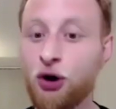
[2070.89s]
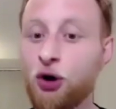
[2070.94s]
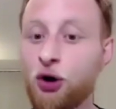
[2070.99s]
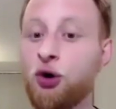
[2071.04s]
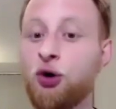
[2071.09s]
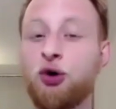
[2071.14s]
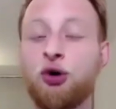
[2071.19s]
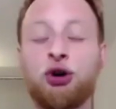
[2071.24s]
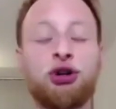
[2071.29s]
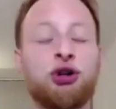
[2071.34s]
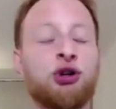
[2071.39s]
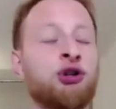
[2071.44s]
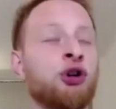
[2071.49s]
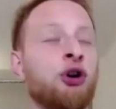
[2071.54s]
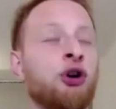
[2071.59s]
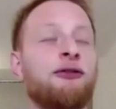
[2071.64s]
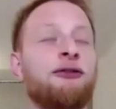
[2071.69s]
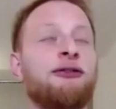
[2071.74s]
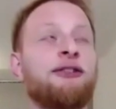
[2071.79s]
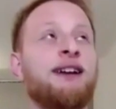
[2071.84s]
or you're
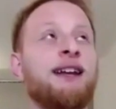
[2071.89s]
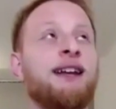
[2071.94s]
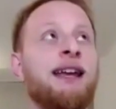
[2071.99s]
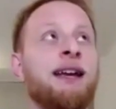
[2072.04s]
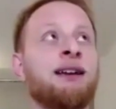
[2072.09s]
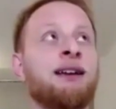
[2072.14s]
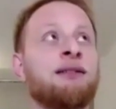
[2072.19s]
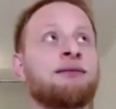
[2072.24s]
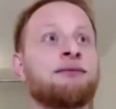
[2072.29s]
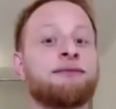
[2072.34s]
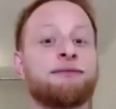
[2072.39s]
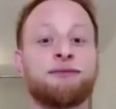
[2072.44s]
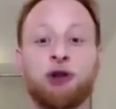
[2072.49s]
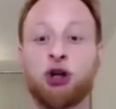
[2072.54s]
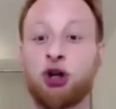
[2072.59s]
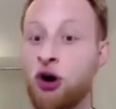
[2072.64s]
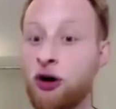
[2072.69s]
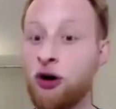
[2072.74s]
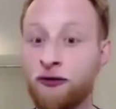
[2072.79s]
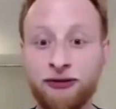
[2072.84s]
not feeling
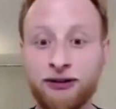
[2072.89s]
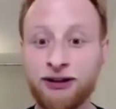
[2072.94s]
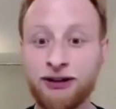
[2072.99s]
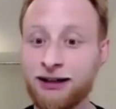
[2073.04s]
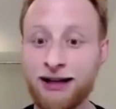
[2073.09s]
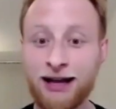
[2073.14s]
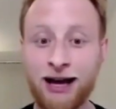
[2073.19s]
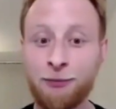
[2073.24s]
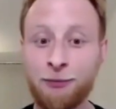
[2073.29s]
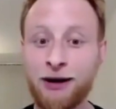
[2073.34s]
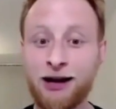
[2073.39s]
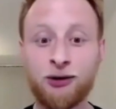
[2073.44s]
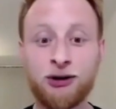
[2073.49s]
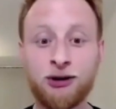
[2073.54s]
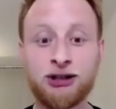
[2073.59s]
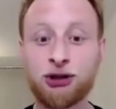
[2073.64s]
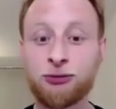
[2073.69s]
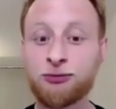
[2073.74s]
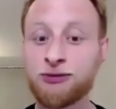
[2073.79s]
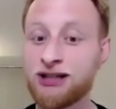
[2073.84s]
confident about
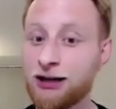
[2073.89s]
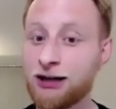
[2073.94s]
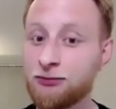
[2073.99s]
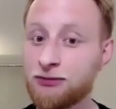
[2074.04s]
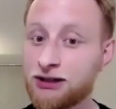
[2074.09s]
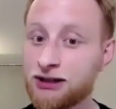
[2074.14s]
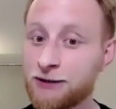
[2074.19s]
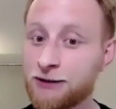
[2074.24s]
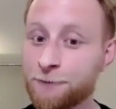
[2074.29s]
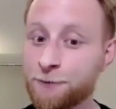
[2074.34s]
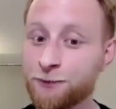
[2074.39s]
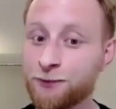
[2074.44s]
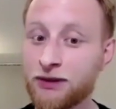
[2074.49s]
it sometimes,